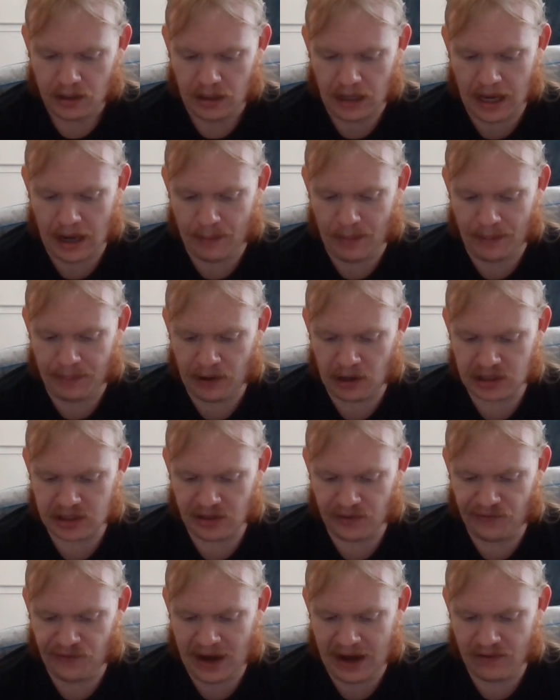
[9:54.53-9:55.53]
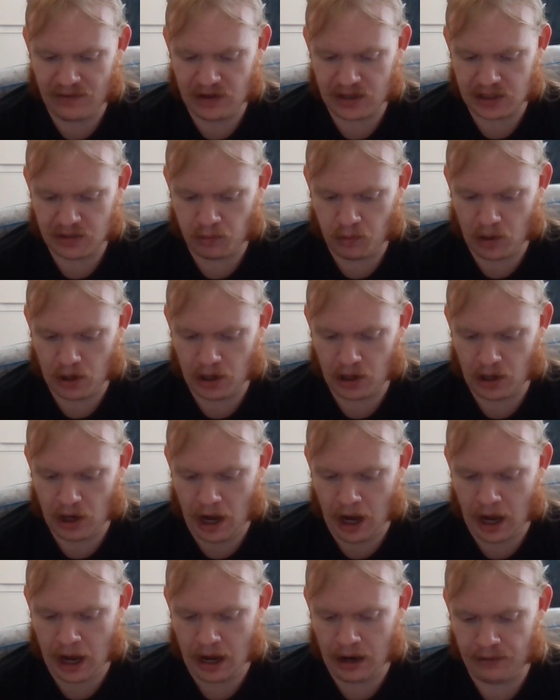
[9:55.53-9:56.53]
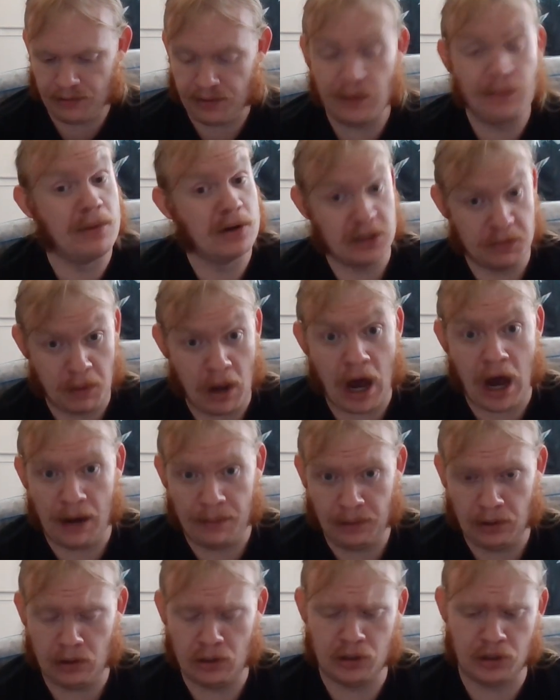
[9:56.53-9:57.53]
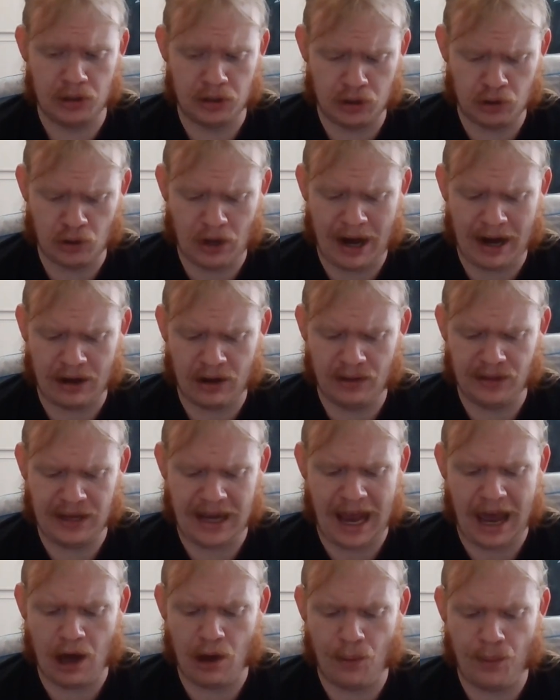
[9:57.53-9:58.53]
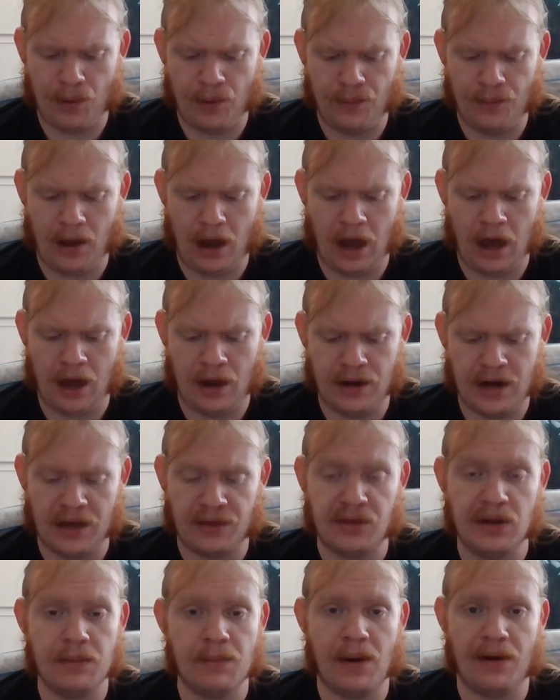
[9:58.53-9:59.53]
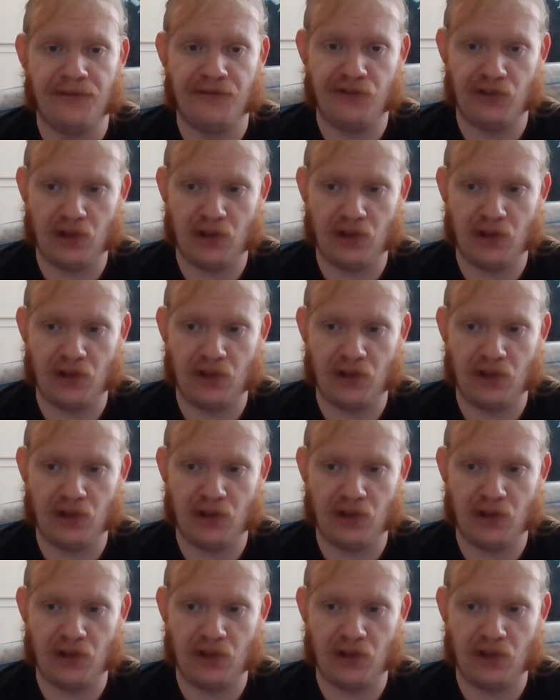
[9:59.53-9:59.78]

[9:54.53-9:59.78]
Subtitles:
Yeah, my personal favorites were the most popular track on the album, "Nothing But